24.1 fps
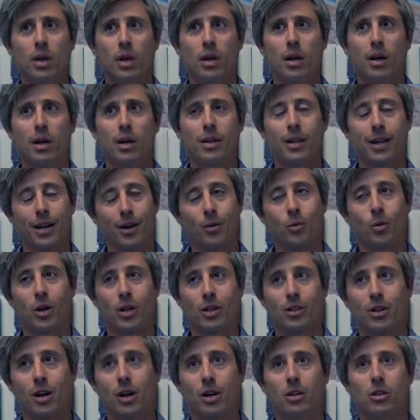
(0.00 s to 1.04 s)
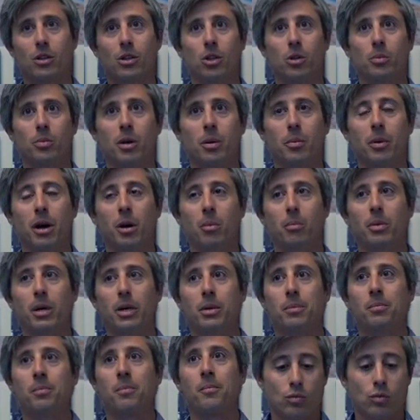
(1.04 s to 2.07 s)
that I want to talk a little bit about.
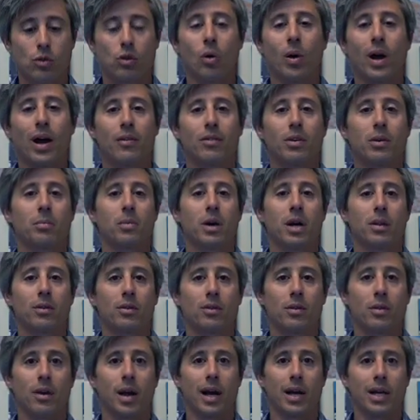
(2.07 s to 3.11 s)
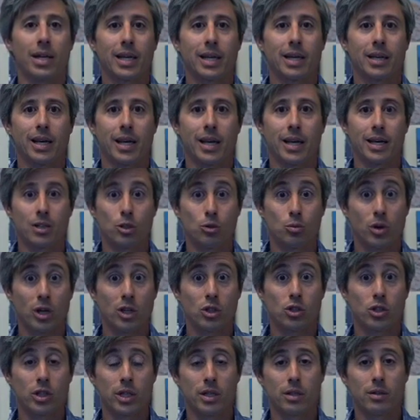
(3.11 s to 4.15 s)
But so every month I get a
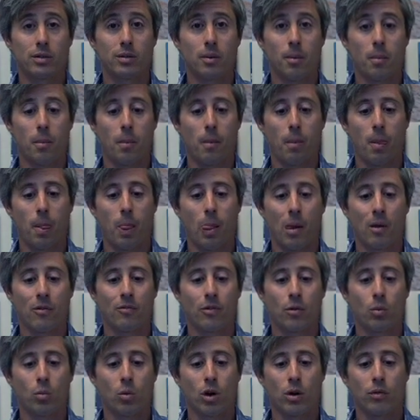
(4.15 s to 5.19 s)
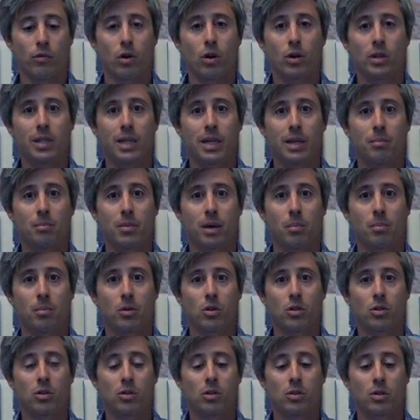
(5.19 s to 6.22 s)
spreadsheet from one of our team
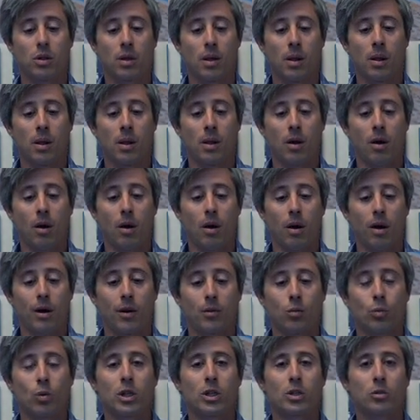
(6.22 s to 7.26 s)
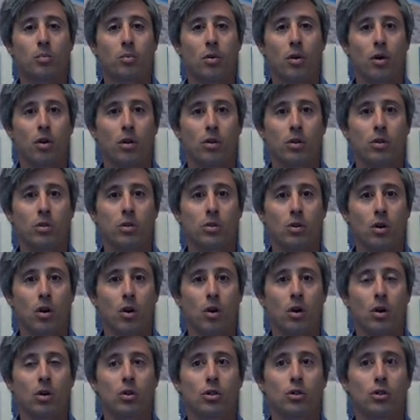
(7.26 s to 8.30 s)
members on which parks
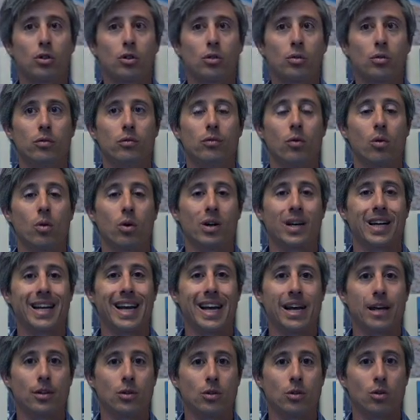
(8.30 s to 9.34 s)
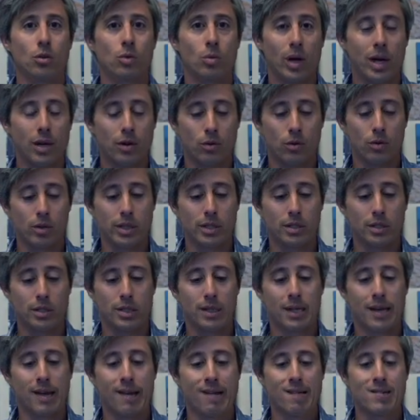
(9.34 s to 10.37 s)
are due for an annual rent increase.
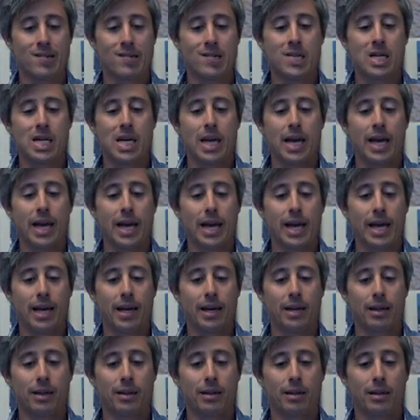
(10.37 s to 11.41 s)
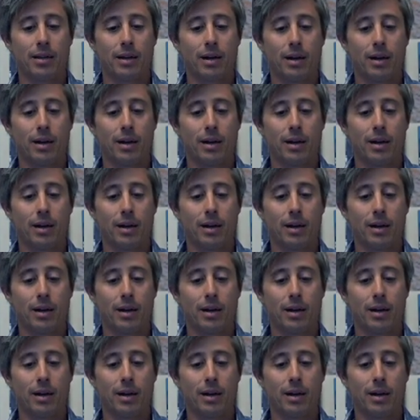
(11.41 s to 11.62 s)
And